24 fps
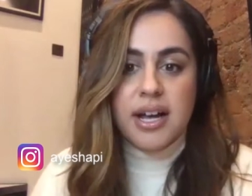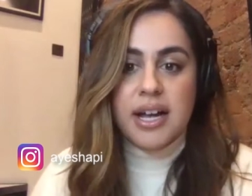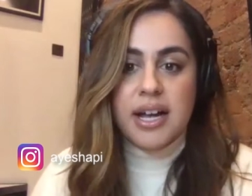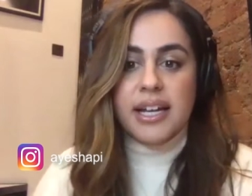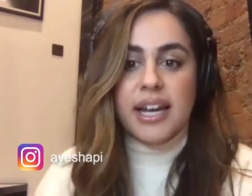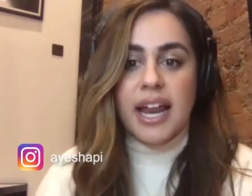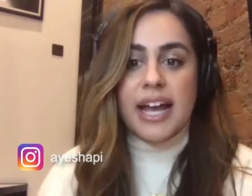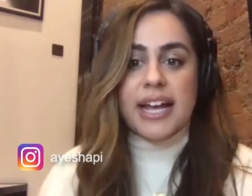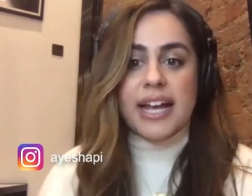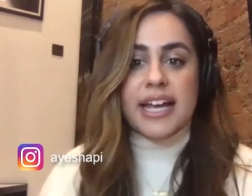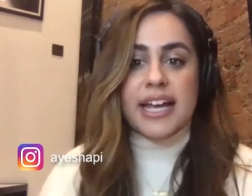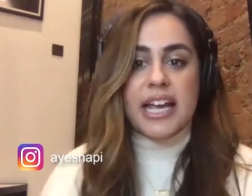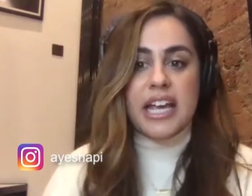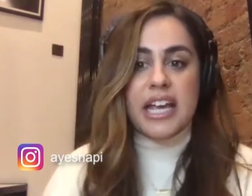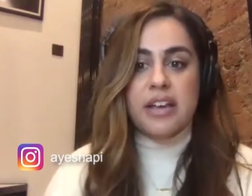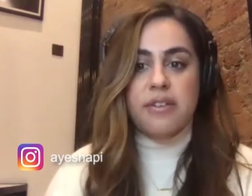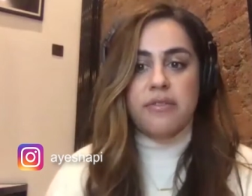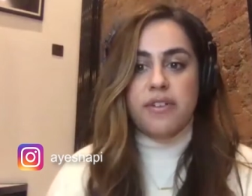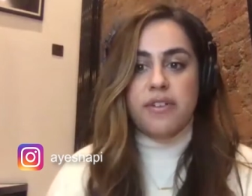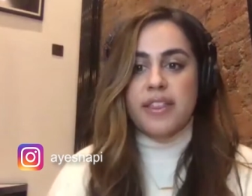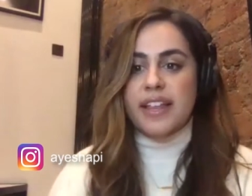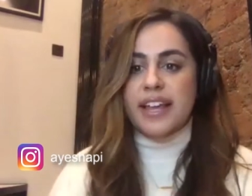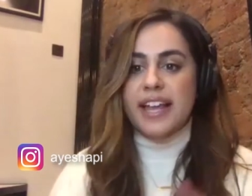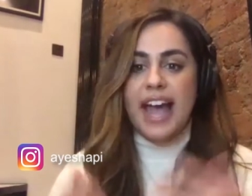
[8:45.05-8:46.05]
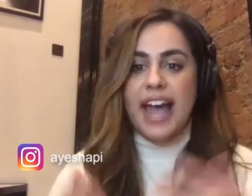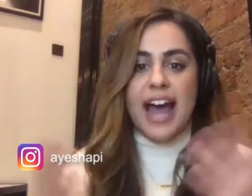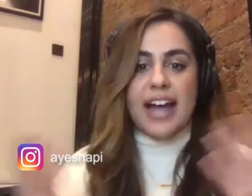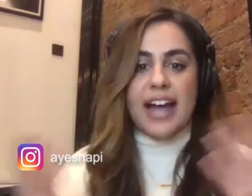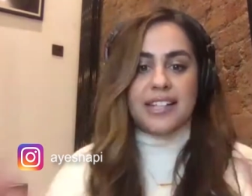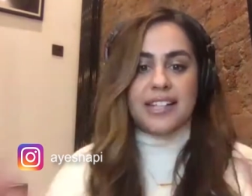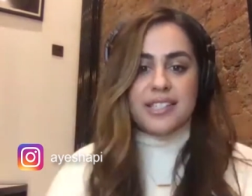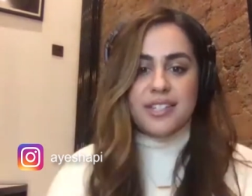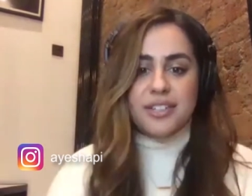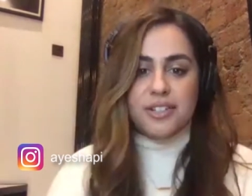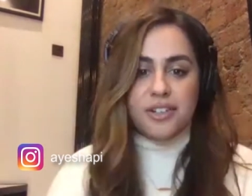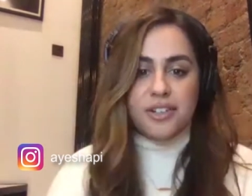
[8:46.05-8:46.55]
Like even the
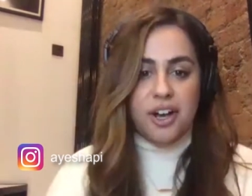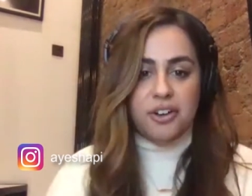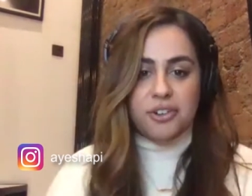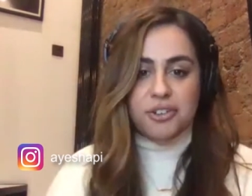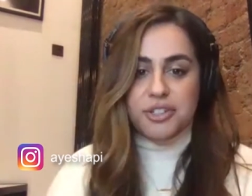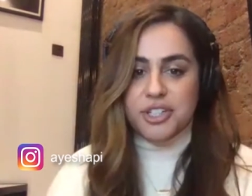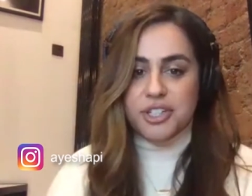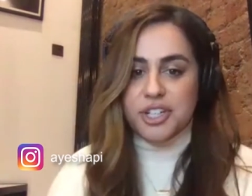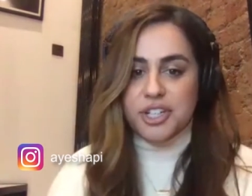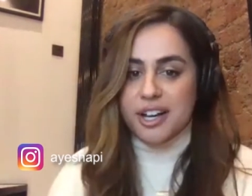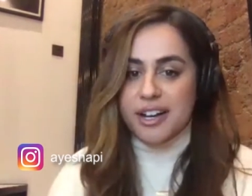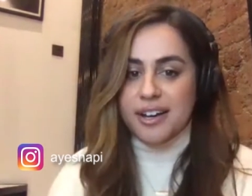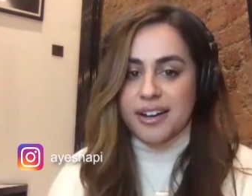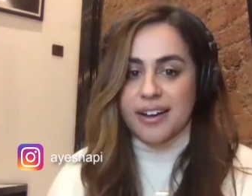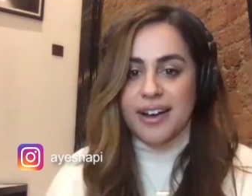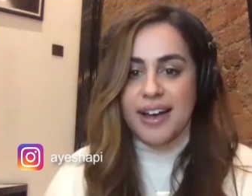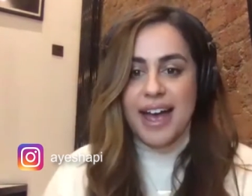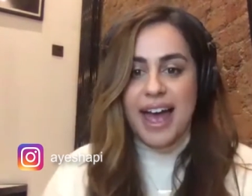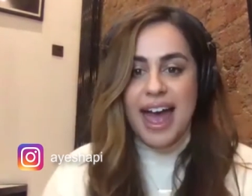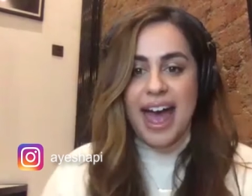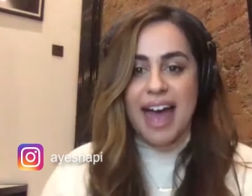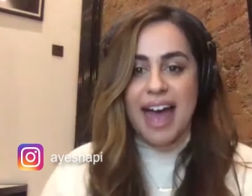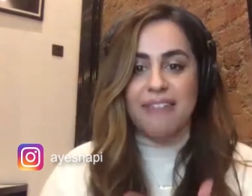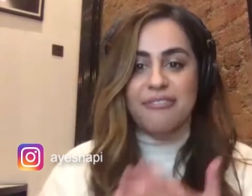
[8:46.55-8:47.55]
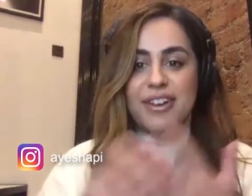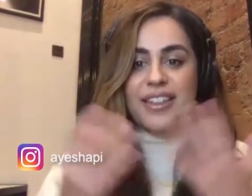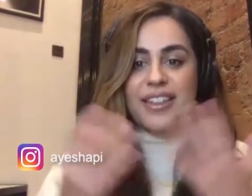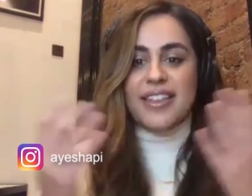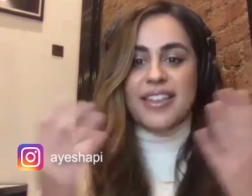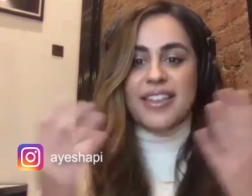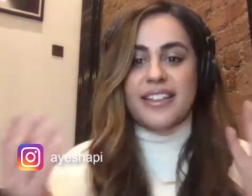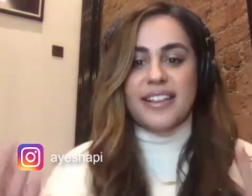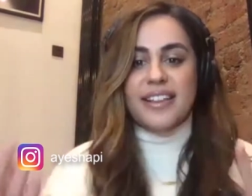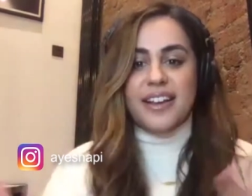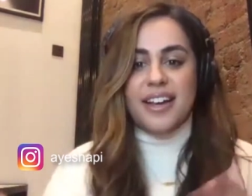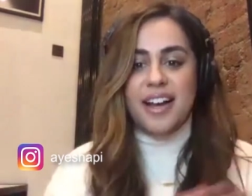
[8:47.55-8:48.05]
cancel culture,
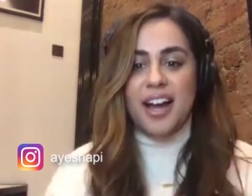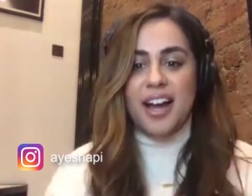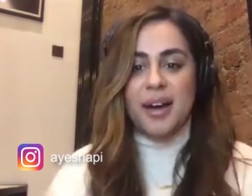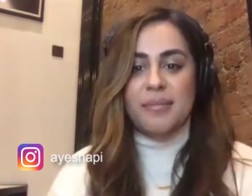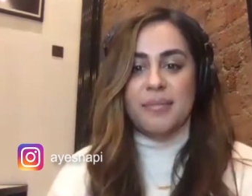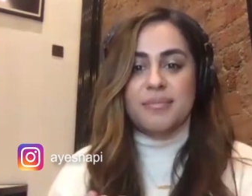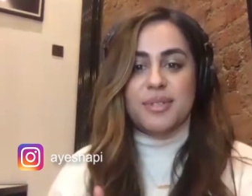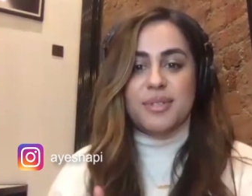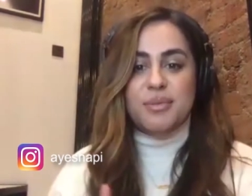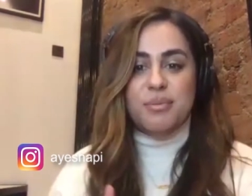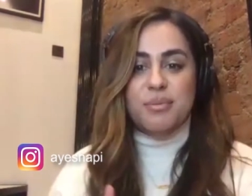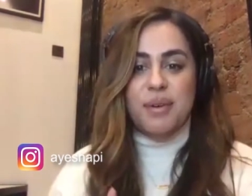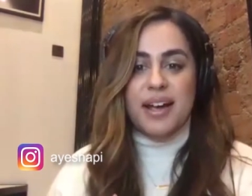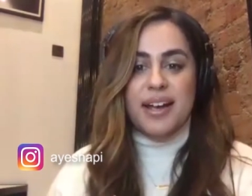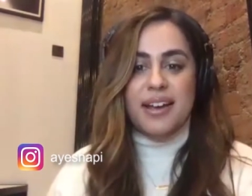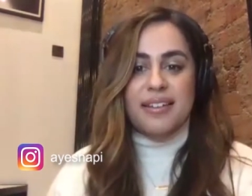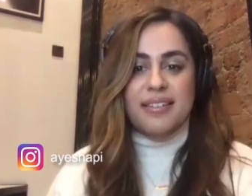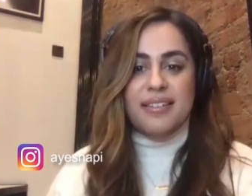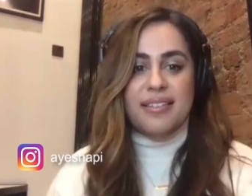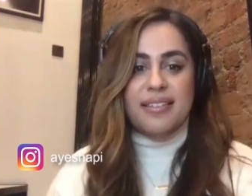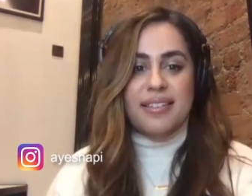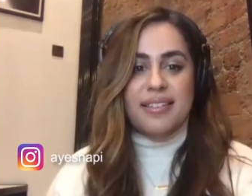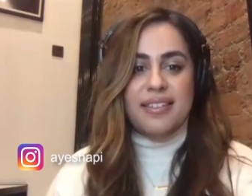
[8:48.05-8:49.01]
everything that comes with